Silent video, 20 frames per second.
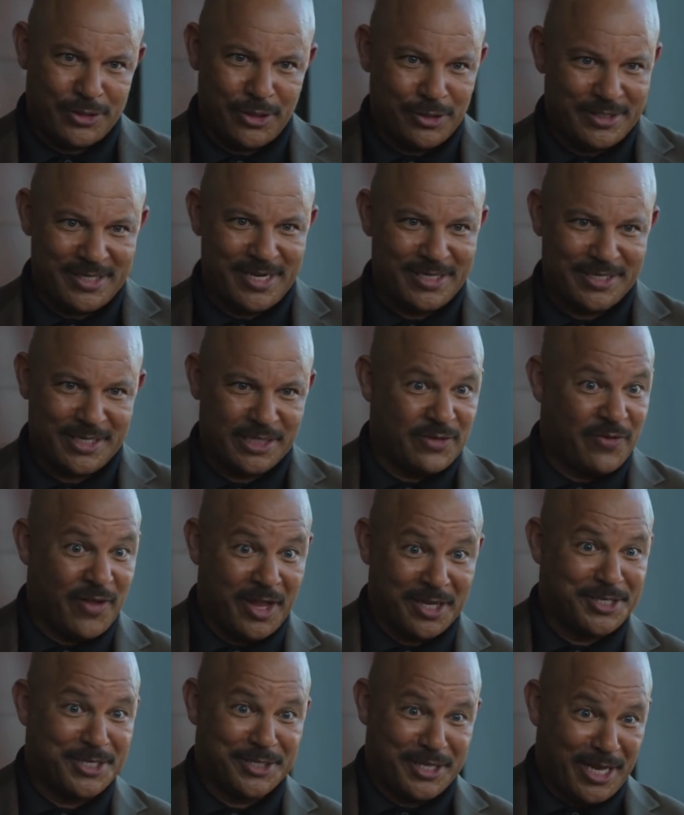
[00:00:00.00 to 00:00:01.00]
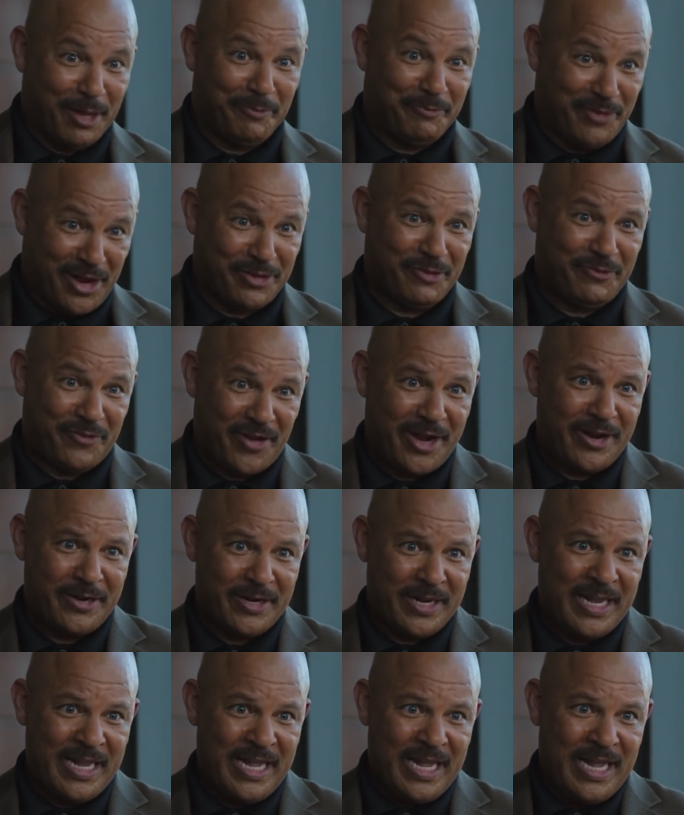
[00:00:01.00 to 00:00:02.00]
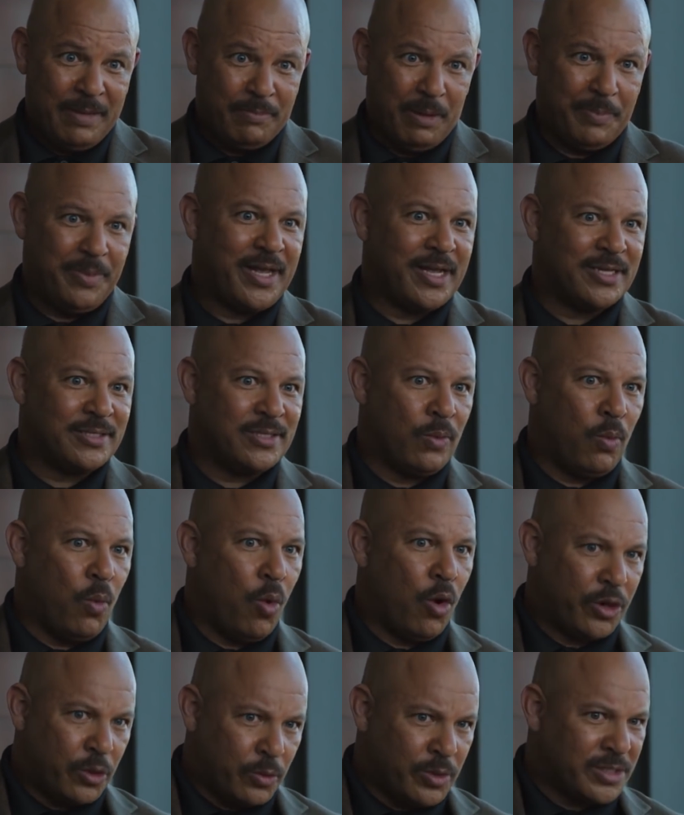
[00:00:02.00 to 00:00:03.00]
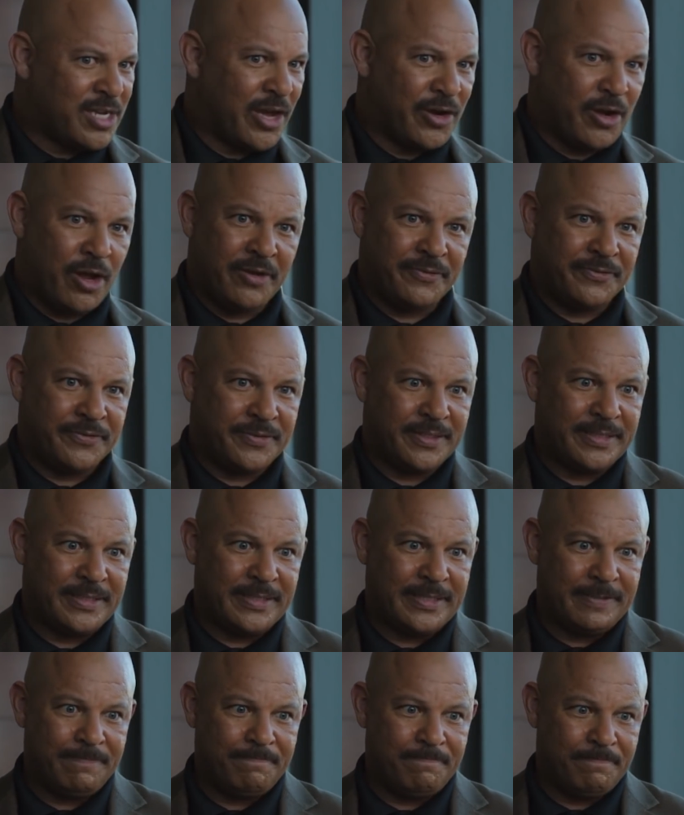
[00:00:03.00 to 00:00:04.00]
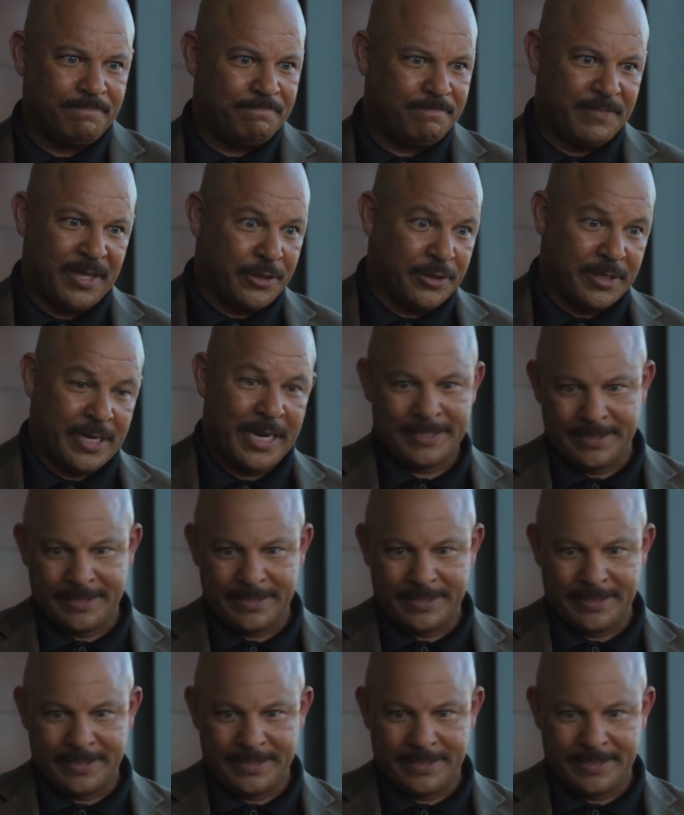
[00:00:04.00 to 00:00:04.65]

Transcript: citizens volunteered to help fight the fire, but because the water was cut off, they could not.